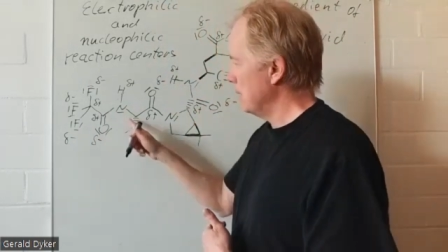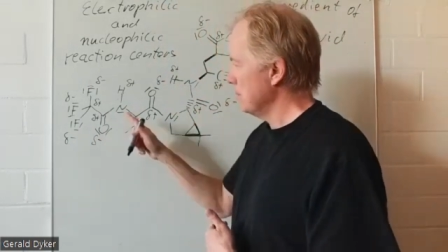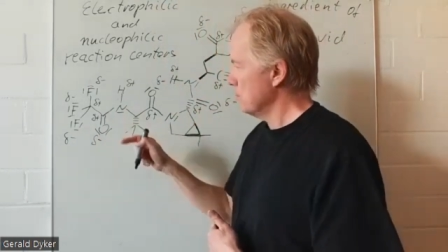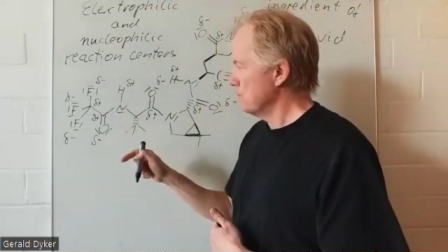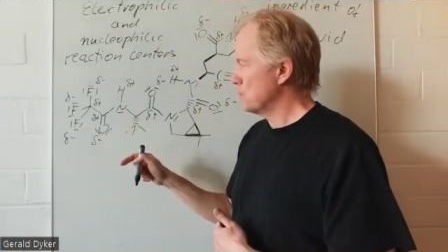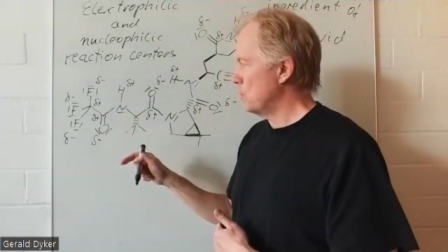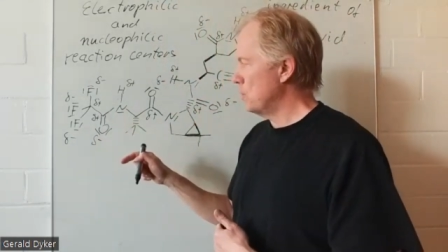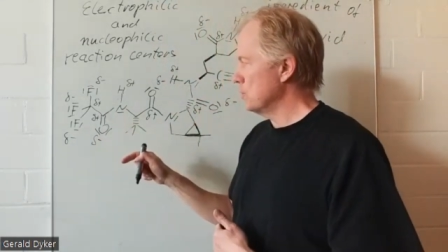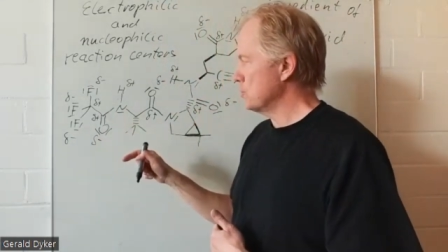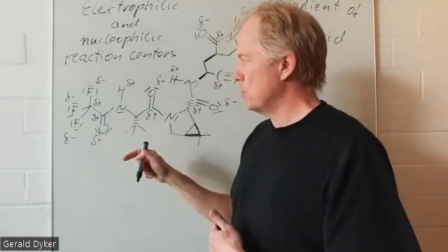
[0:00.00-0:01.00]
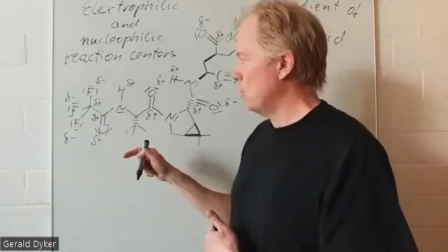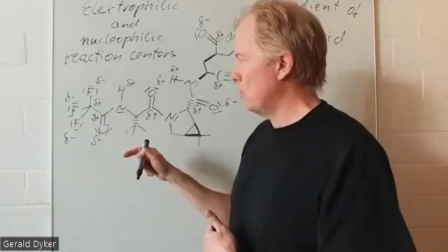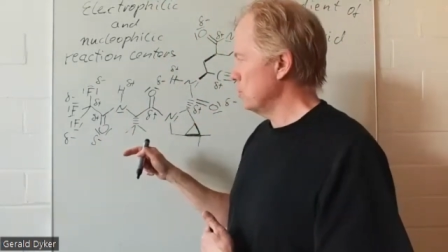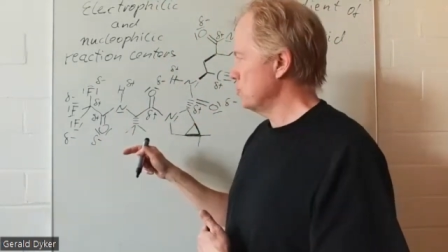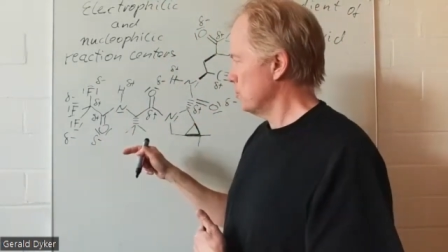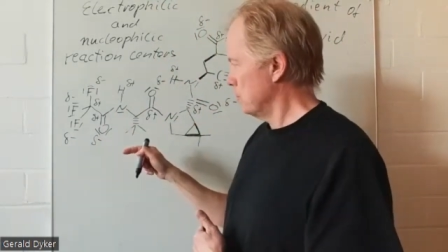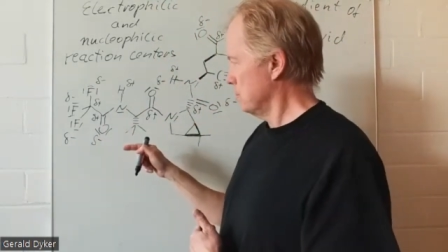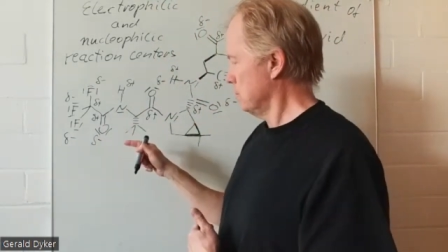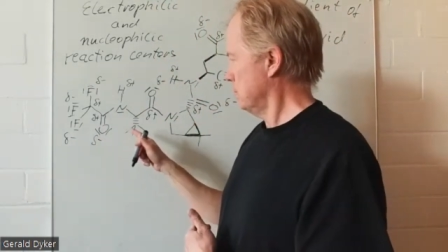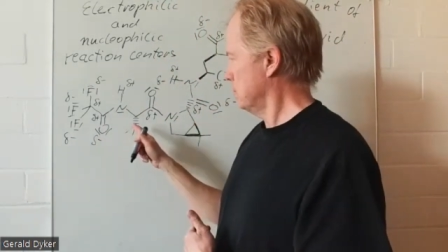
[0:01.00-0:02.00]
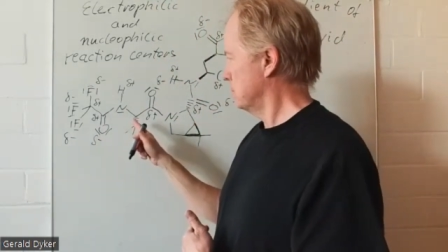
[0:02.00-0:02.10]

And of course, also